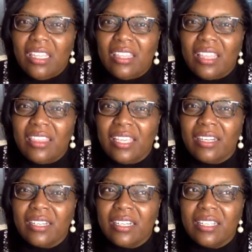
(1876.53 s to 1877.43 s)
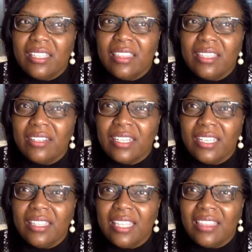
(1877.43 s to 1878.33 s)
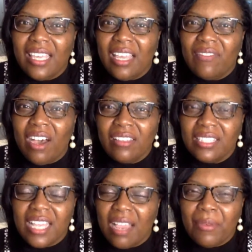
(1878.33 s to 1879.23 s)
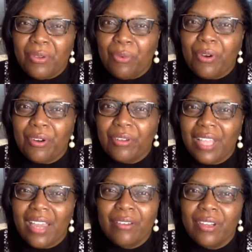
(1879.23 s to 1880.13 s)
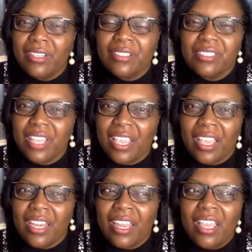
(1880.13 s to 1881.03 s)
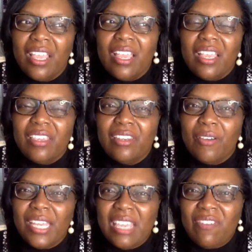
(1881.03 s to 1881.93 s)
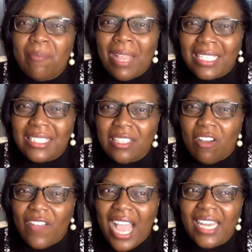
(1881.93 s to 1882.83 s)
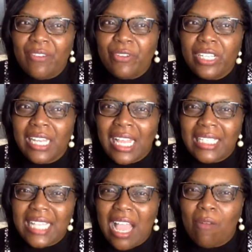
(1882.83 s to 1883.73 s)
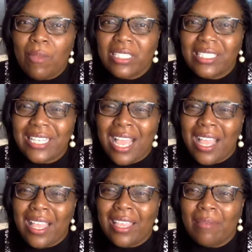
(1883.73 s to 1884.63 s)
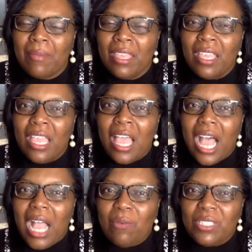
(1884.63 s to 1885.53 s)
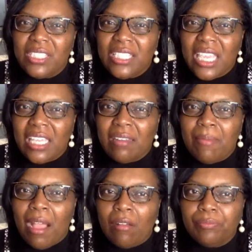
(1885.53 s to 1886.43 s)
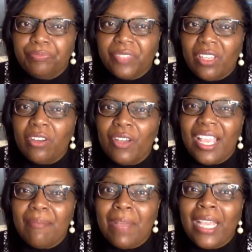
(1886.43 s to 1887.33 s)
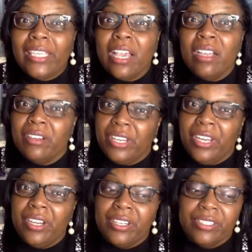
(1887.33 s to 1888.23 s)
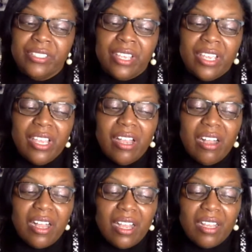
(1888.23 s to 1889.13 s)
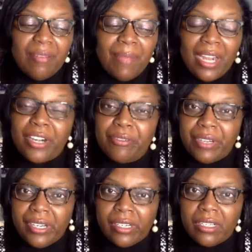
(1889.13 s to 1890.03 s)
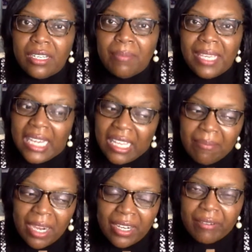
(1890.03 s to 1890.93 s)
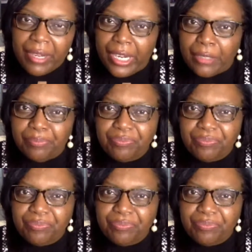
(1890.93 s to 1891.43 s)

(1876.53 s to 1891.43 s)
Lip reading: that they have all the time in the world? I don't understand. And even myself, I didn't realize how much time I was thinking about, in my younger years, in my career, in the beginning of my career.